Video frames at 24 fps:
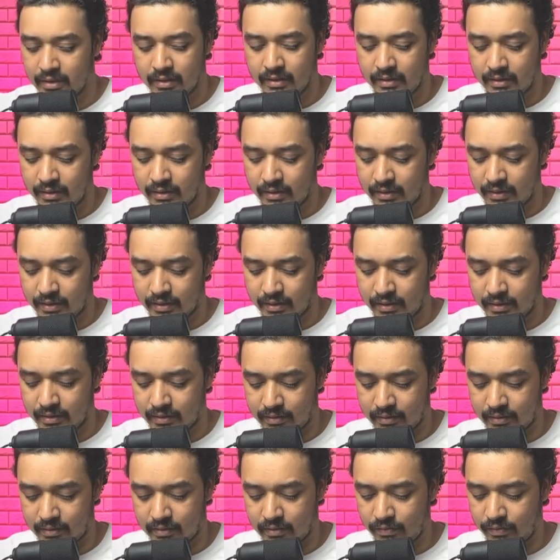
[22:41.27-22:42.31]

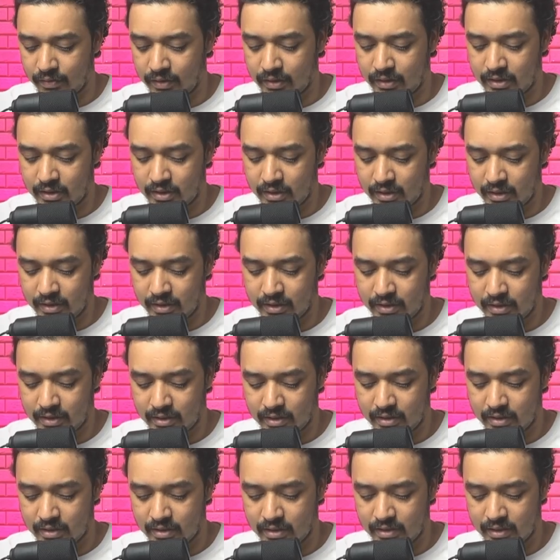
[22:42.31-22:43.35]
which
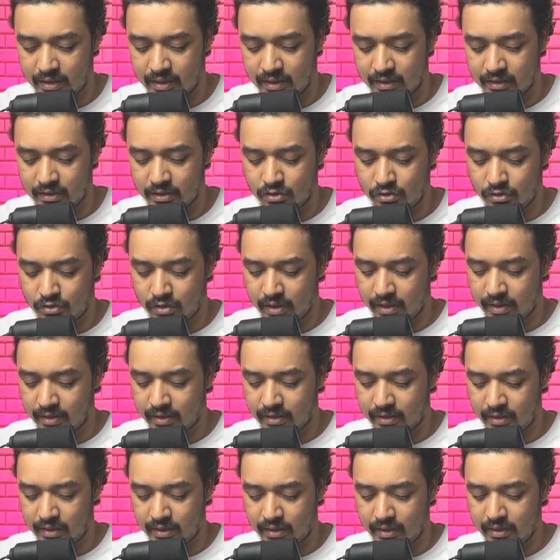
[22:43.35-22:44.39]
is
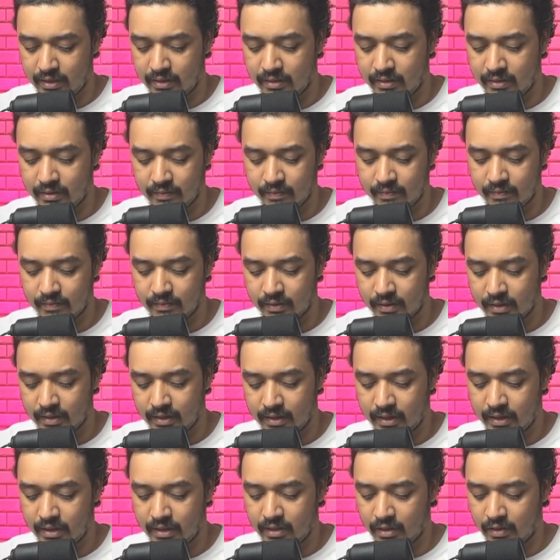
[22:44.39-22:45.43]
extracting
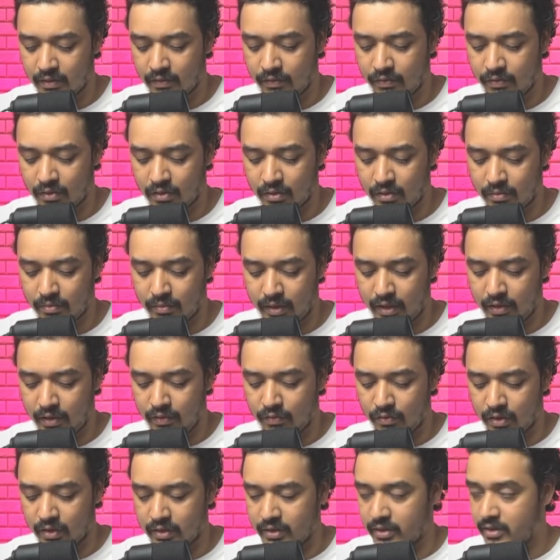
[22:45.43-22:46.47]
data from
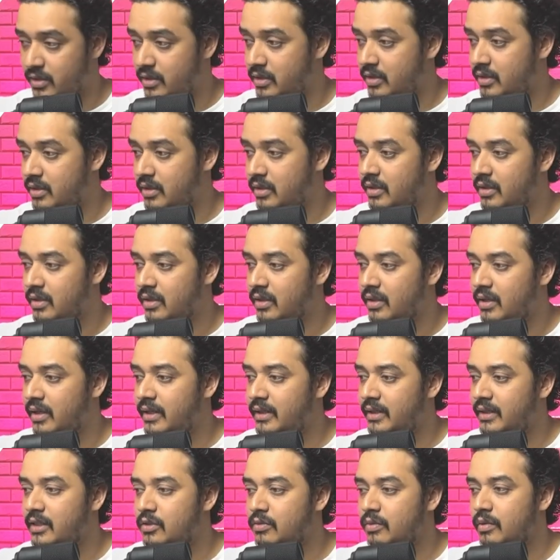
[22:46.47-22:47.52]
invoice, right?
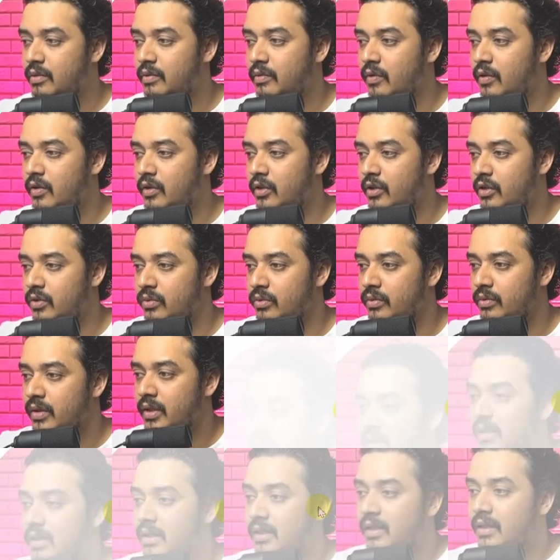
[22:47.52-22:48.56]
That's what we want to do.
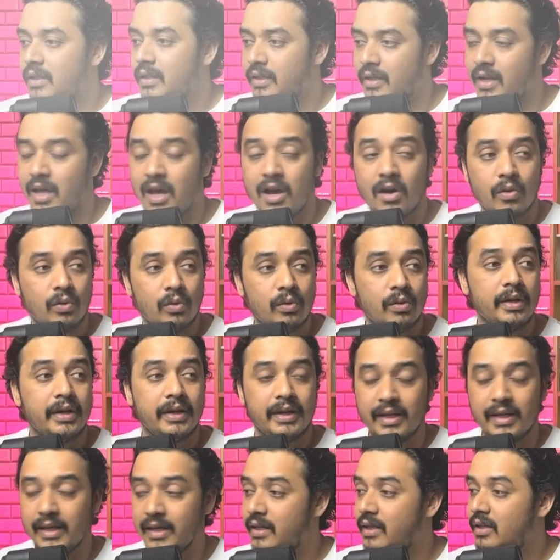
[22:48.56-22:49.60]
Now
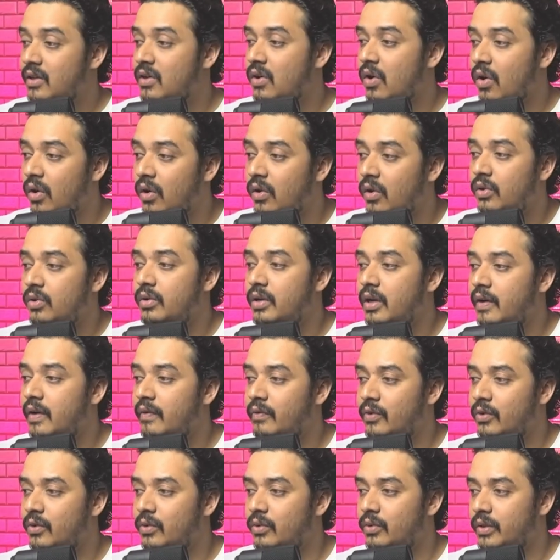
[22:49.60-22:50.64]
here all you have
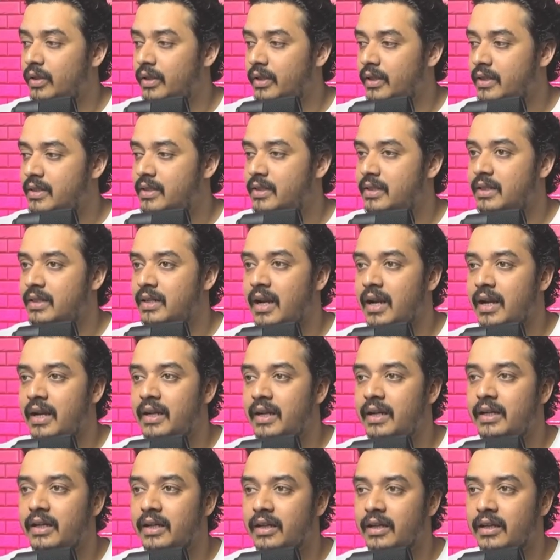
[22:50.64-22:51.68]
to do is
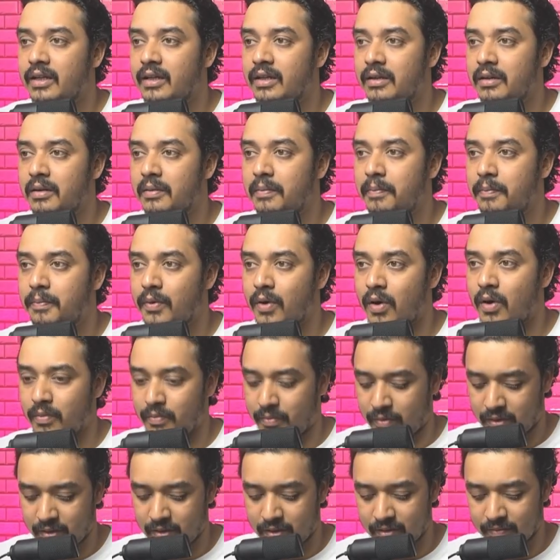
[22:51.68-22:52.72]
write a
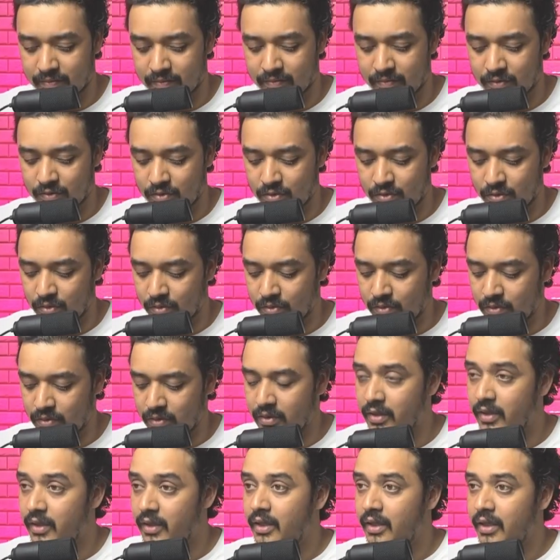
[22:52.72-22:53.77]
prompt. So
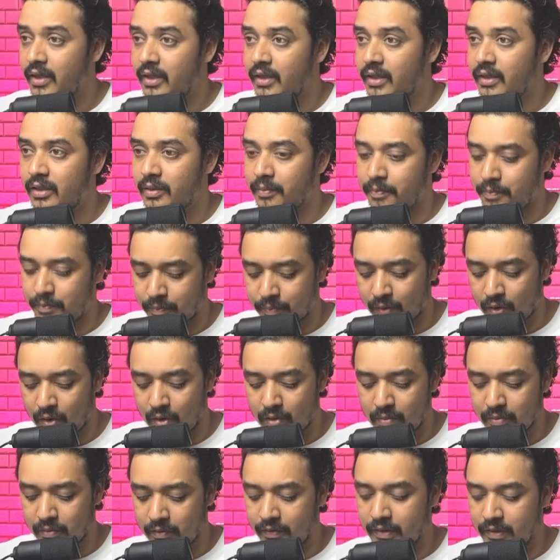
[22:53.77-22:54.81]
the
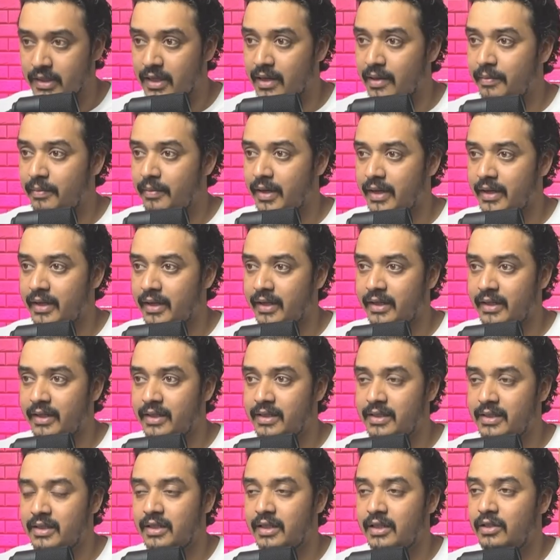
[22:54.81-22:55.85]
prompt which I am writing
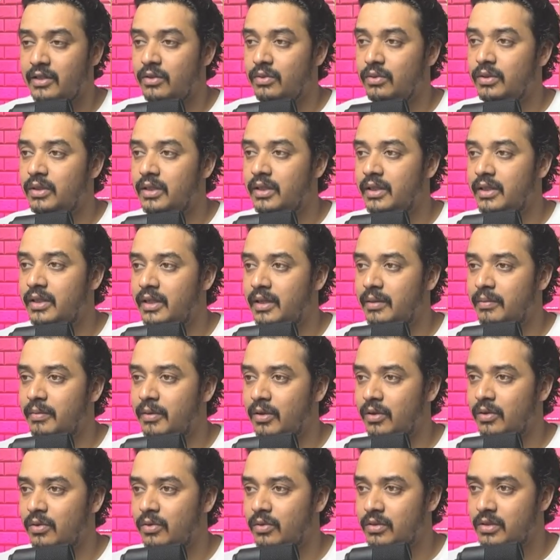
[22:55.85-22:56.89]
is into the double
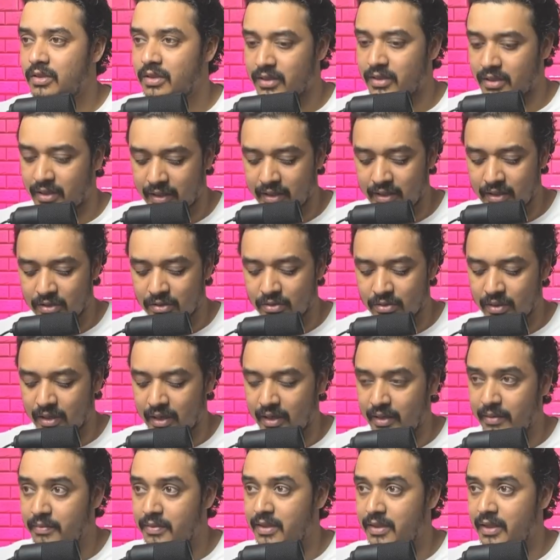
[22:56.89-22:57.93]
quotes, right? So I
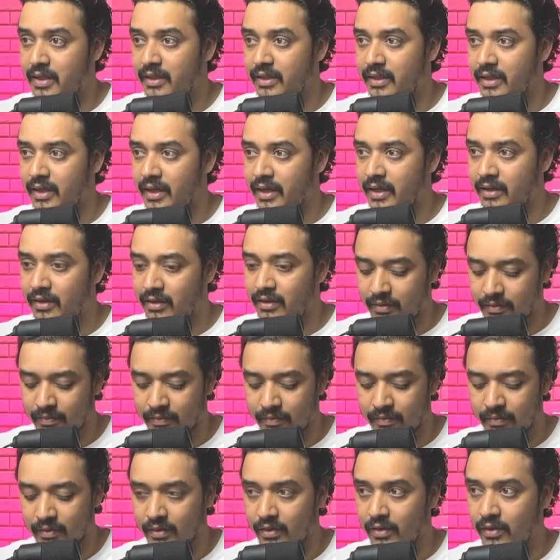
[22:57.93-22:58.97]
am saying that
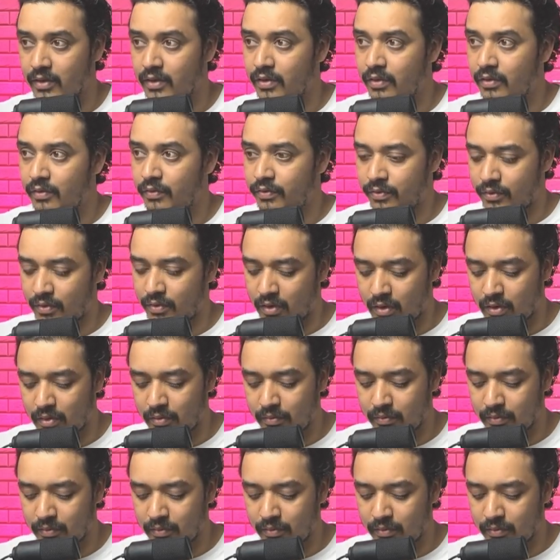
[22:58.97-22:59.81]
from